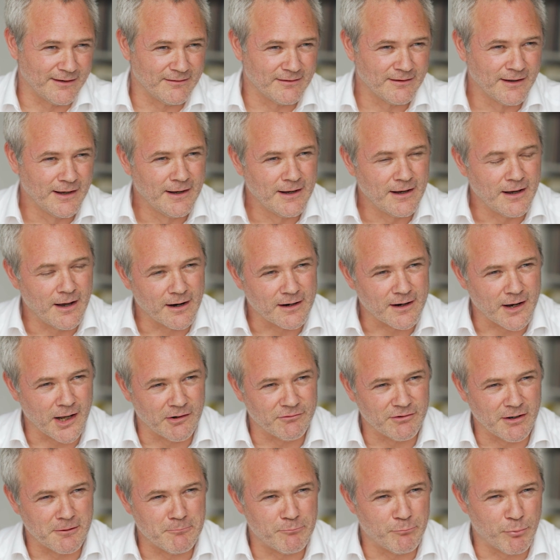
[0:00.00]
is a
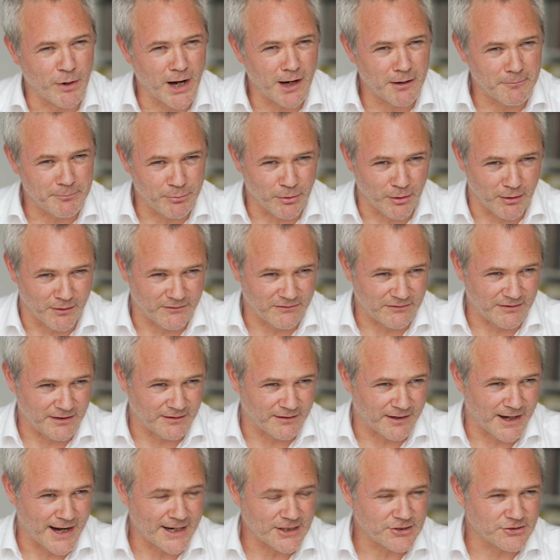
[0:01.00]
kind of umbrella
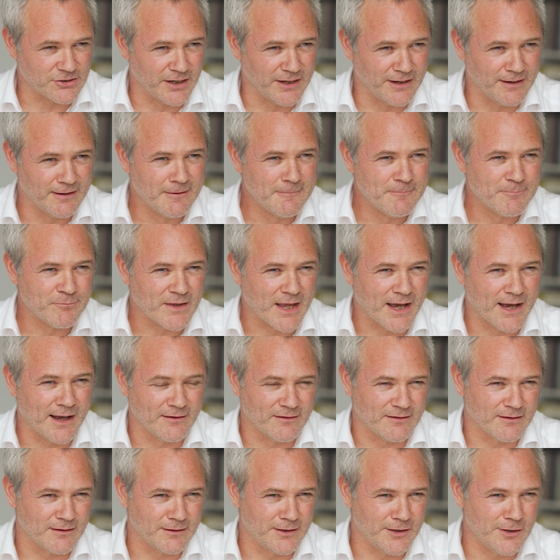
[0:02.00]
policy that actually
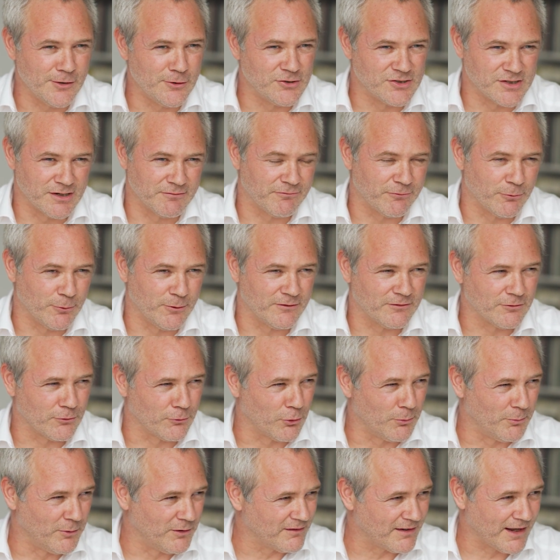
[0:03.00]
has a huge influence
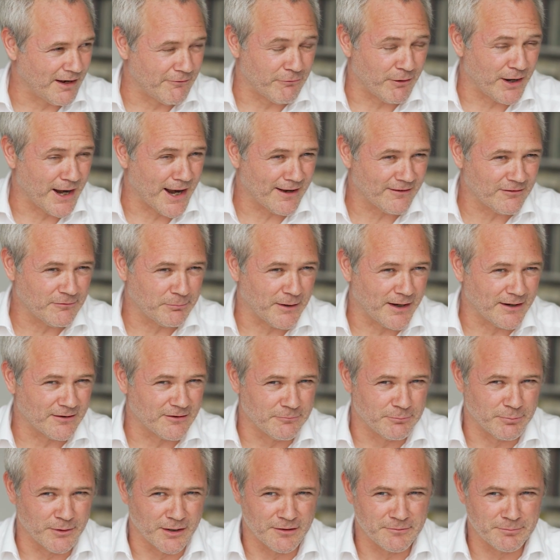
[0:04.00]
on almost every
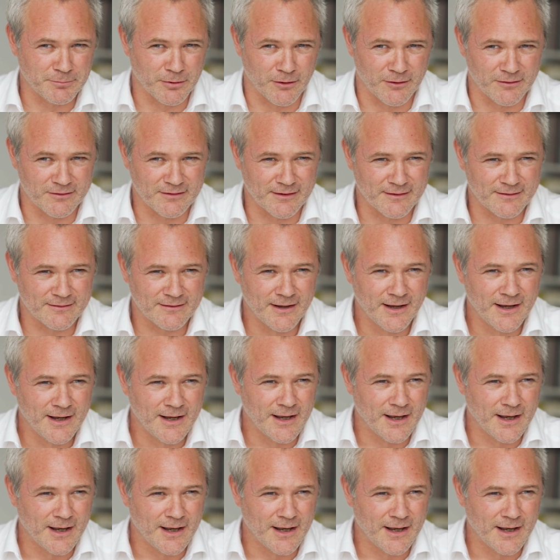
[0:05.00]
aspect of British politics,